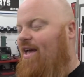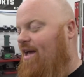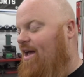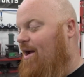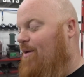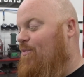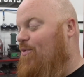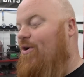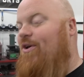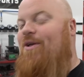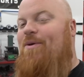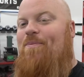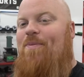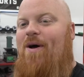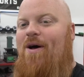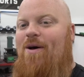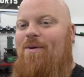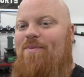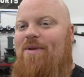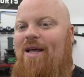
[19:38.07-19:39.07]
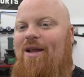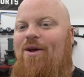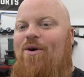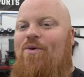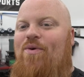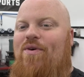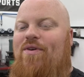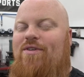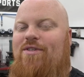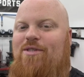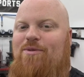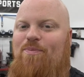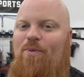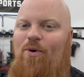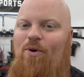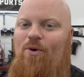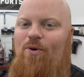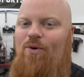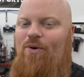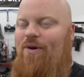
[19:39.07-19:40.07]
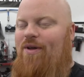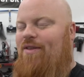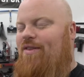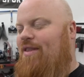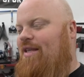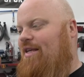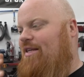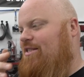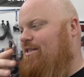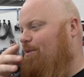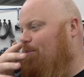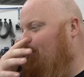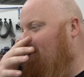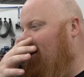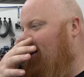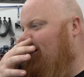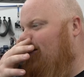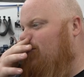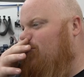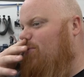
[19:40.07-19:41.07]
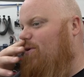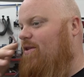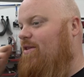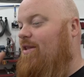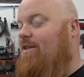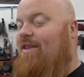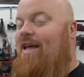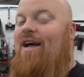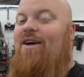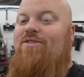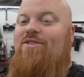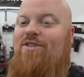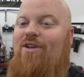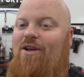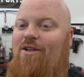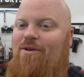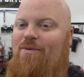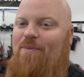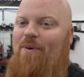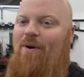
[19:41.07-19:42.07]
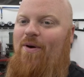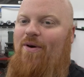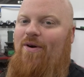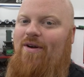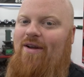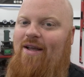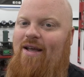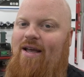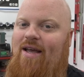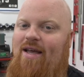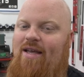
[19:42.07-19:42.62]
I'm really pumped. I don't want to spoil the surprise but the $1,000 part